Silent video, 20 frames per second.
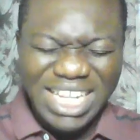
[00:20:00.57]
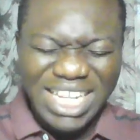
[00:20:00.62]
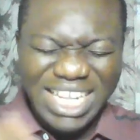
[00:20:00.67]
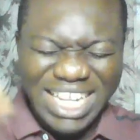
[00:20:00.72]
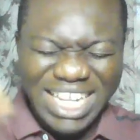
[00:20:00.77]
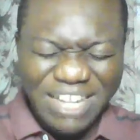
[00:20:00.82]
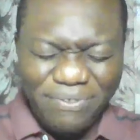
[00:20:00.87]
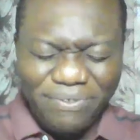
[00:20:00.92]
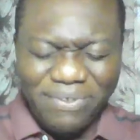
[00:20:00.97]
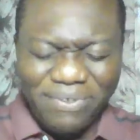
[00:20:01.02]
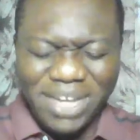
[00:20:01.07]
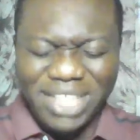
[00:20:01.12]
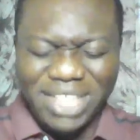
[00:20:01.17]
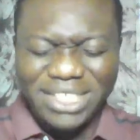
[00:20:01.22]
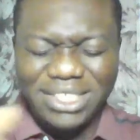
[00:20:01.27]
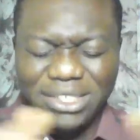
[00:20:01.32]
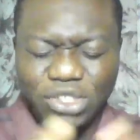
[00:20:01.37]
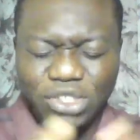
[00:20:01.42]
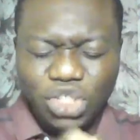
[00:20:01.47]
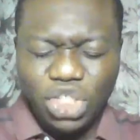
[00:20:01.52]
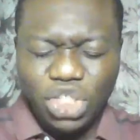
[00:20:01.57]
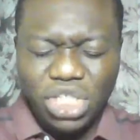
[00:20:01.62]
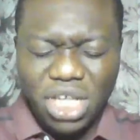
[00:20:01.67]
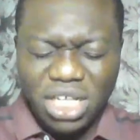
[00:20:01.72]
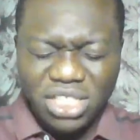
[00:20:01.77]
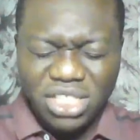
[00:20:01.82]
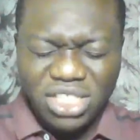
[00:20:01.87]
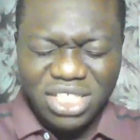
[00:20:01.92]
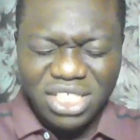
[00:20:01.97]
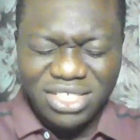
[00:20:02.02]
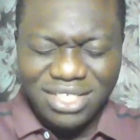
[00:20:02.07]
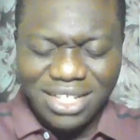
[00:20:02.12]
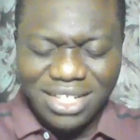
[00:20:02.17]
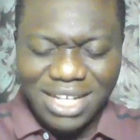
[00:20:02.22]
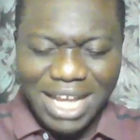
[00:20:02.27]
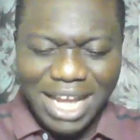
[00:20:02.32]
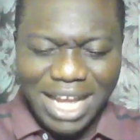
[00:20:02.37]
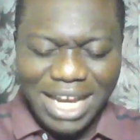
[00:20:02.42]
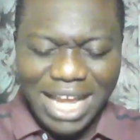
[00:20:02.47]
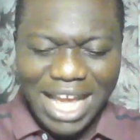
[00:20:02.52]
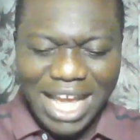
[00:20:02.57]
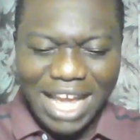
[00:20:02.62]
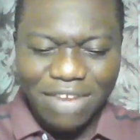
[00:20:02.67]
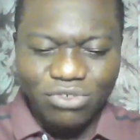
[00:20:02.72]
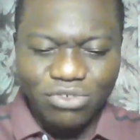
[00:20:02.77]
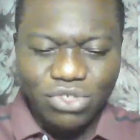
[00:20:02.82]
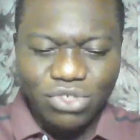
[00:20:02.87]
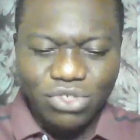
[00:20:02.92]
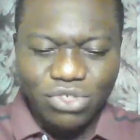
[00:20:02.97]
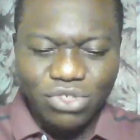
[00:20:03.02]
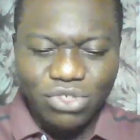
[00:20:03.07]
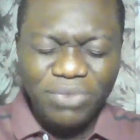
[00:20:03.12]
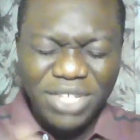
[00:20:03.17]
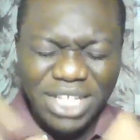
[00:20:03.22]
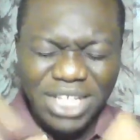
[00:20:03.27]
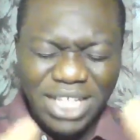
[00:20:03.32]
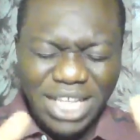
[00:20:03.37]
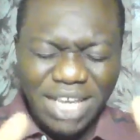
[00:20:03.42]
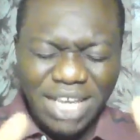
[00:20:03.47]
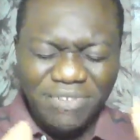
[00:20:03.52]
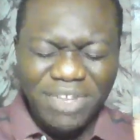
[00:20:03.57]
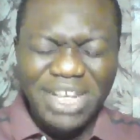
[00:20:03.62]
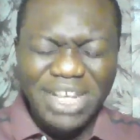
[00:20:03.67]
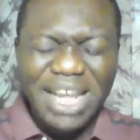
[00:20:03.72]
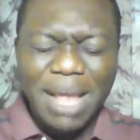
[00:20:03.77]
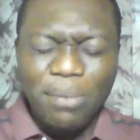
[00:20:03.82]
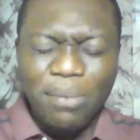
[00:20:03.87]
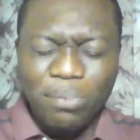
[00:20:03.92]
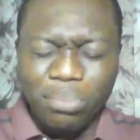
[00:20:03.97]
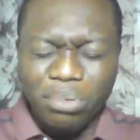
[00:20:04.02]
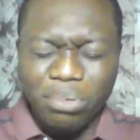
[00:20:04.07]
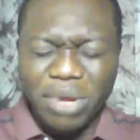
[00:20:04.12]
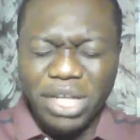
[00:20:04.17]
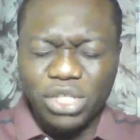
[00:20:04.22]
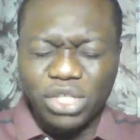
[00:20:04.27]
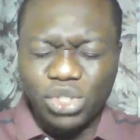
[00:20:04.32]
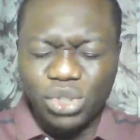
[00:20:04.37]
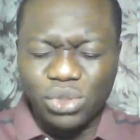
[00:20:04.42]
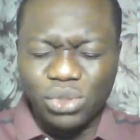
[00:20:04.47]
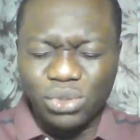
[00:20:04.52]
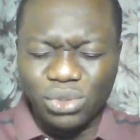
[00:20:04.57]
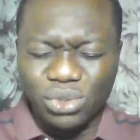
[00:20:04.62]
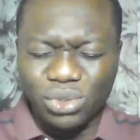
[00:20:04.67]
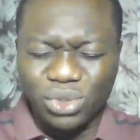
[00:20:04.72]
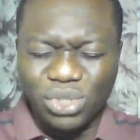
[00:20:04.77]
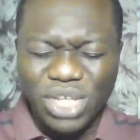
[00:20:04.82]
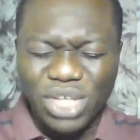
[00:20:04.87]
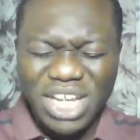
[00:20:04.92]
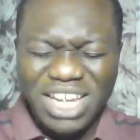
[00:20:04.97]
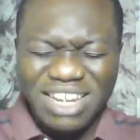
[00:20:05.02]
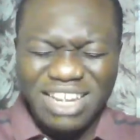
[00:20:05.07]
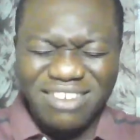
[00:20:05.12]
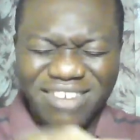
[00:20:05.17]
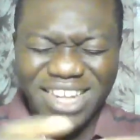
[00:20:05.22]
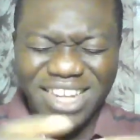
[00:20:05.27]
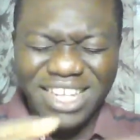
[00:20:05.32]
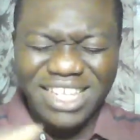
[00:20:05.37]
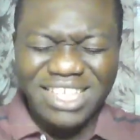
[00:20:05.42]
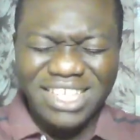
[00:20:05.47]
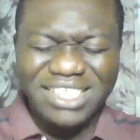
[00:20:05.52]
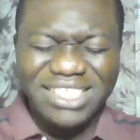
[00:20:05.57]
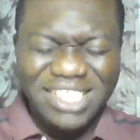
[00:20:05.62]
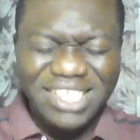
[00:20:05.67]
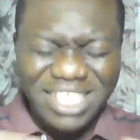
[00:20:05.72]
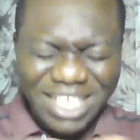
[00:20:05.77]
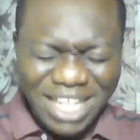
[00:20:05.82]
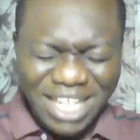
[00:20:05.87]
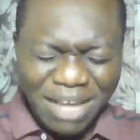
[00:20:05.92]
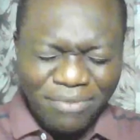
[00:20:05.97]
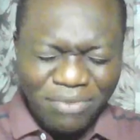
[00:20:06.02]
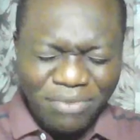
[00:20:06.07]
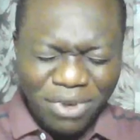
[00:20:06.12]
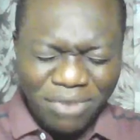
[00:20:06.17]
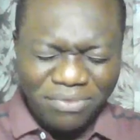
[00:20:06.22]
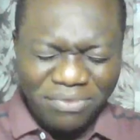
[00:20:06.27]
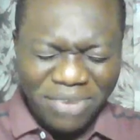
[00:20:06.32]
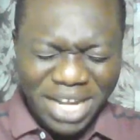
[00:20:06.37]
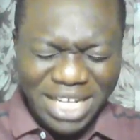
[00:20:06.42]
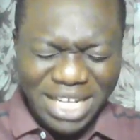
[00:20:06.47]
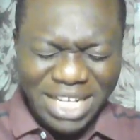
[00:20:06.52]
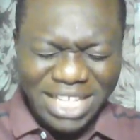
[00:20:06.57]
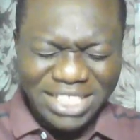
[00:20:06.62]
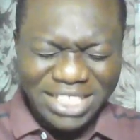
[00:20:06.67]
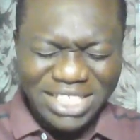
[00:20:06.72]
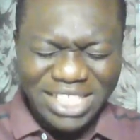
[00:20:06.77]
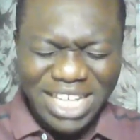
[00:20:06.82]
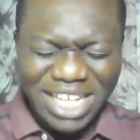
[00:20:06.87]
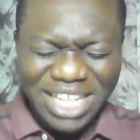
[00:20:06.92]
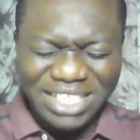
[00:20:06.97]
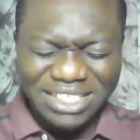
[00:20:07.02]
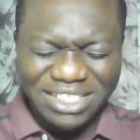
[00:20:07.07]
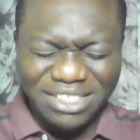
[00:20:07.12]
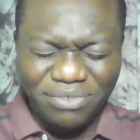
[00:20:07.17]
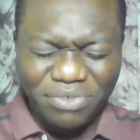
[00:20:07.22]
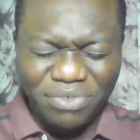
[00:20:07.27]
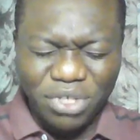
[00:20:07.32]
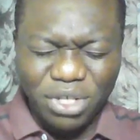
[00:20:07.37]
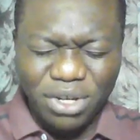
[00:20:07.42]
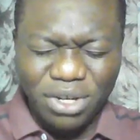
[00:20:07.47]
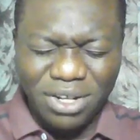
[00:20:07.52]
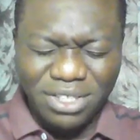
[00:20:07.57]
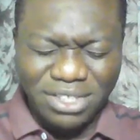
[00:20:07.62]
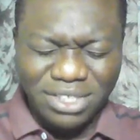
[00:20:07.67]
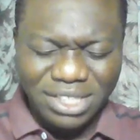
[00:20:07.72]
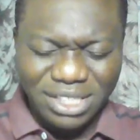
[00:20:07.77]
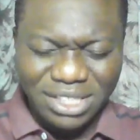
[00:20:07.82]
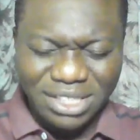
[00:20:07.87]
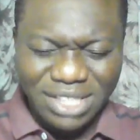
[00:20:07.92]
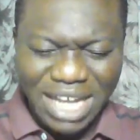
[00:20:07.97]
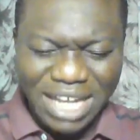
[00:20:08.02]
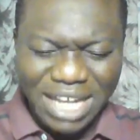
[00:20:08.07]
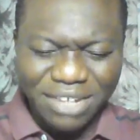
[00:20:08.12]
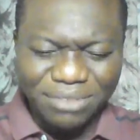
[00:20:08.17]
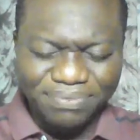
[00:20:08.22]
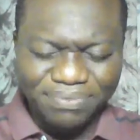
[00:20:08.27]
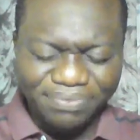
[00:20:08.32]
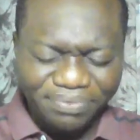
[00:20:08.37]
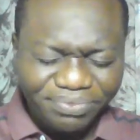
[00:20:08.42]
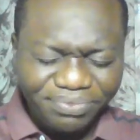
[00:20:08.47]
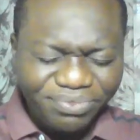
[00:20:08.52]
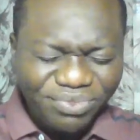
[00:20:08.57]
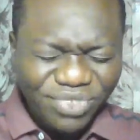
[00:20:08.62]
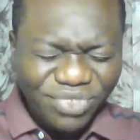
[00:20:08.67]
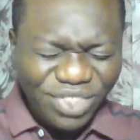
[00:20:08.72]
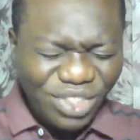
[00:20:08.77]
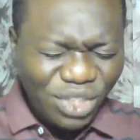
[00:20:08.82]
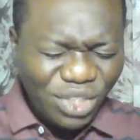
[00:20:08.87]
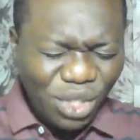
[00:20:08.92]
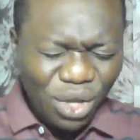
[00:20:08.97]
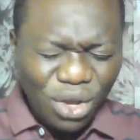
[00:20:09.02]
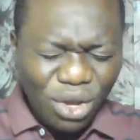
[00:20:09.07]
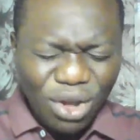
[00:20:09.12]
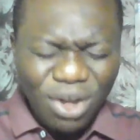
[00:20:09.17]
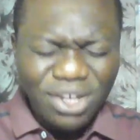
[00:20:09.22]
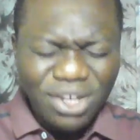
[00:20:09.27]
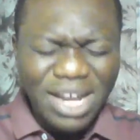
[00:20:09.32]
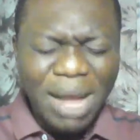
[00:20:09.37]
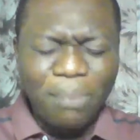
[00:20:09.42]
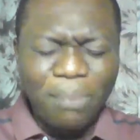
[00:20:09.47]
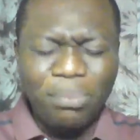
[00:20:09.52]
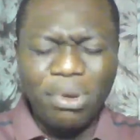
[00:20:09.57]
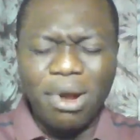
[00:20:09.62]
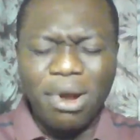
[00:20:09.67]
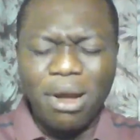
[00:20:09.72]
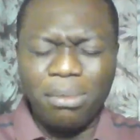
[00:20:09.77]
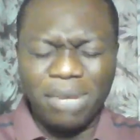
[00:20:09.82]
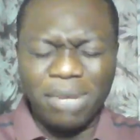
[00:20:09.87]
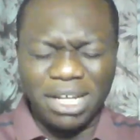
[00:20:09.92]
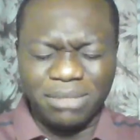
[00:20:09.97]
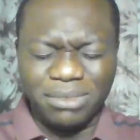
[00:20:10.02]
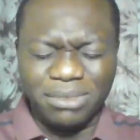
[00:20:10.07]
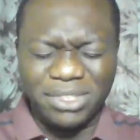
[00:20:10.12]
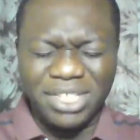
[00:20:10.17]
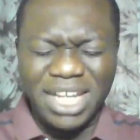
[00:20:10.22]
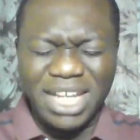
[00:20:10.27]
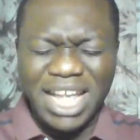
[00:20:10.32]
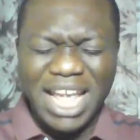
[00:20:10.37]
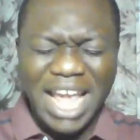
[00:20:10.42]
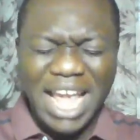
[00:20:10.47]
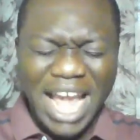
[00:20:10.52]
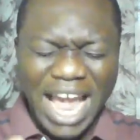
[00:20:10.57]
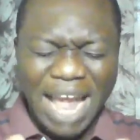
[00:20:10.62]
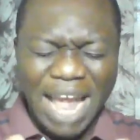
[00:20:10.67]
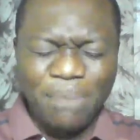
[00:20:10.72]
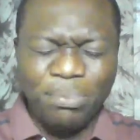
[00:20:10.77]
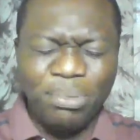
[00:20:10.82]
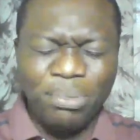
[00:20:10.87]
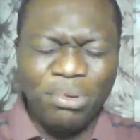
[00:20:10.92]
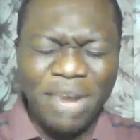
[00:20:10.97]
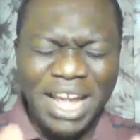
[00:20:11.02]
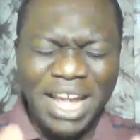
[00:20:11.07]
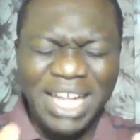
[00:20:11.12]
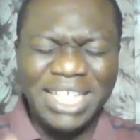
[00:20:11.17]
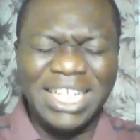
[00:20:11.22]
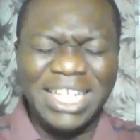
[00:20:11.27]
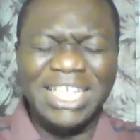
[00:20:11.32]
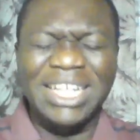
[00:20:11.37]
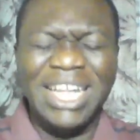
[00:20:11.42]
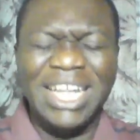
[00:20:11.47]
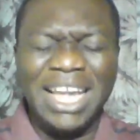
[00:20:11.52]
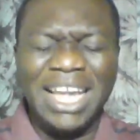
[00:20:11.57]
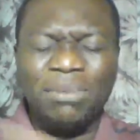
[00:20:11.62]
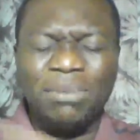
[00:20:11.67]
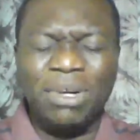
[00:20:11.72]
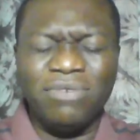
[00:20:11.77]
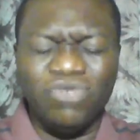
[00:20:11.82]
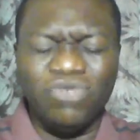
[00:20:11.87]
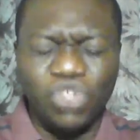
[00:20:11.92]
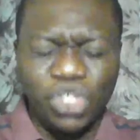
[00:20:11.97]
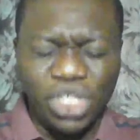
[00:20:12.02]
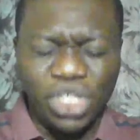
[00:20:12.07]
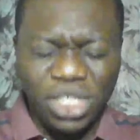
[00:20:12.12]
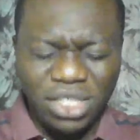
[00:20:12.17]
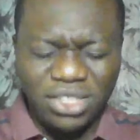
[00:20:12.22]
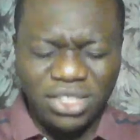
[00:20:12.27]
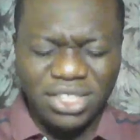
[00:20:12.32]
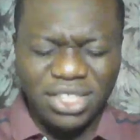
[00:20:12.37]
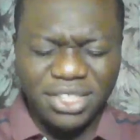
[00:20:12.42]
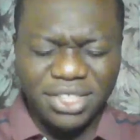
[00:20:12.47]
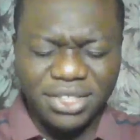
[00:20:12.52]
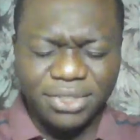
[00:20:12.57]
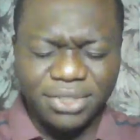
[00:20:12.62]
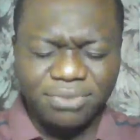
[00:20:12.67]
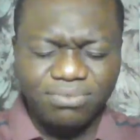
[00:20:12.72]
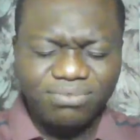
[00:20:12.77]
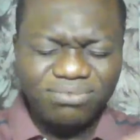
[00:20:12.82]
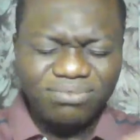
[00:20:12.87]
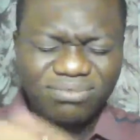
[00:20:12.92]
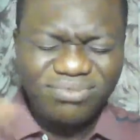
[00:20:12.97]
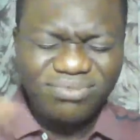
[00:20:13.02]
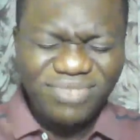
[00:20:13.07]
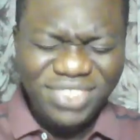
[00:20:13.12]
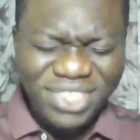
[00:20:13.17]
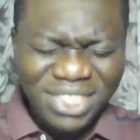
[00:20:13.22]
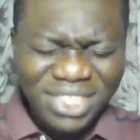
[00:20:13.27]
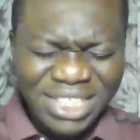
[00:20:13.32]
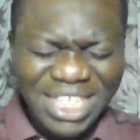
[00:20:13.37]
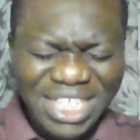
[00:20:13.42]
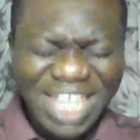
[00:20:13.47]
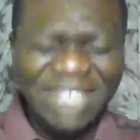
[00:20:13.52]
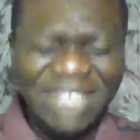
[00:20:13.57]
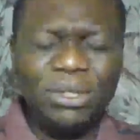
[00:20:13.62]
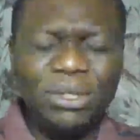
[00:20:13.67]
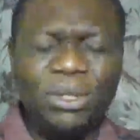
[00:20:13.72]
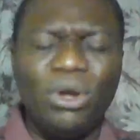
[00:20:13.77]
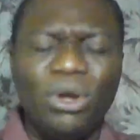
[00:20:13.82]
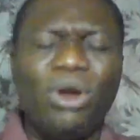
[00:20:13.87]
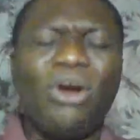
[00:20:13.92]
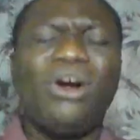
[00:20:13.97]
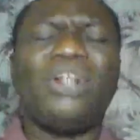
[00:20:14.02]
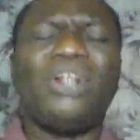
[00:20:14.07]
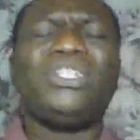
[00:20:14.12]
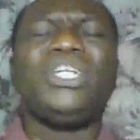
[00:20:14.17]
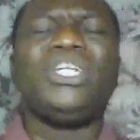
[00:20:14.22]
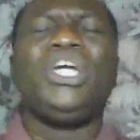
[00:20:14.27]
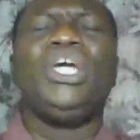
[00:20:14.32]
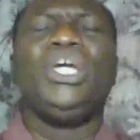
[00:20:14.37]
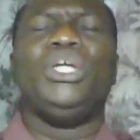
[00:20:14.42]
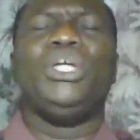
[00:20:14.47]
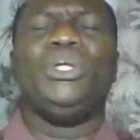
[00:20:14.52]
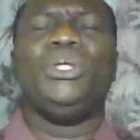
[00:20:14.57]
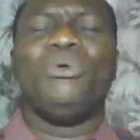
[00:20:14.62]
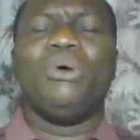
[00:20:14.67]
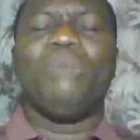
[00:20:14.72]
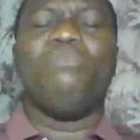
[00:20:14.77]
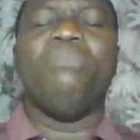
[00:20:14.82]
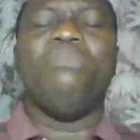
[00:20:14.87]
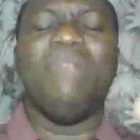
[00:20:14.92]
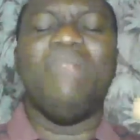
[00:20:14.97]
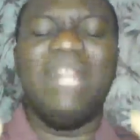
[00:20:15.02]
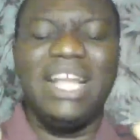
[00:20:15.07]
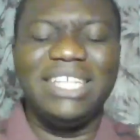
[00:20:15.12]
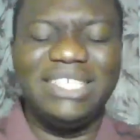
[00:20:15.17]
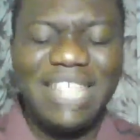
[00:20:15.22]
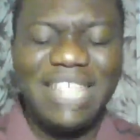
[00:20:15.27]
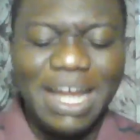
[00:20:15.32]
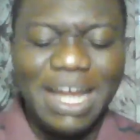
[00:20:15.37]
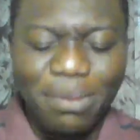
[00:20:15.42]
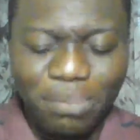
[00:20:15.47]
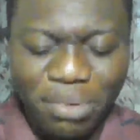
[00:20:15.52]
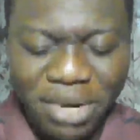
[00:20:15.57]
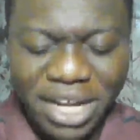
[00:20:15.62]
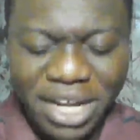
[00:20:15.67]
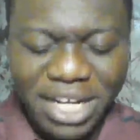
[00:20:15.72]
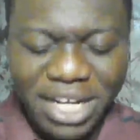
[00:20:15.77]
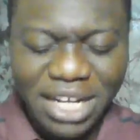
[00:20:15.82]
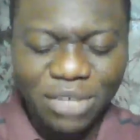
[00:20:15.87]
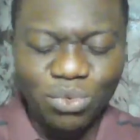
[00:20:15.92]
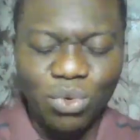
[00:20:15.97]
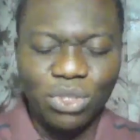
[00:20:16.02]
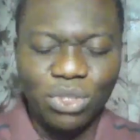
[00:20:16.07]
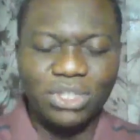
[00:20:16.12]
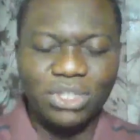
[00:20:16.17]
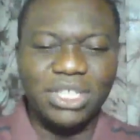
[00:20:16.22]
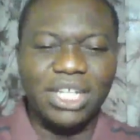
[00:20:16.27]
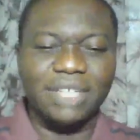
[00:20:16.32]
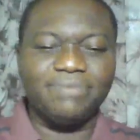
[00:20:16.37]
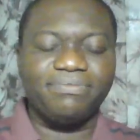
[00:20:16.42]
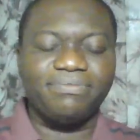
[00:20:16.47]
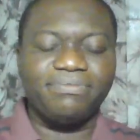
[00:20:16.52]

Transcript: effecting changes in their lives, giving them breakthroughs, releasing them from financial difficulties and other problems. I pray in the name of Jesus that, Lord, you will bless their bread and water.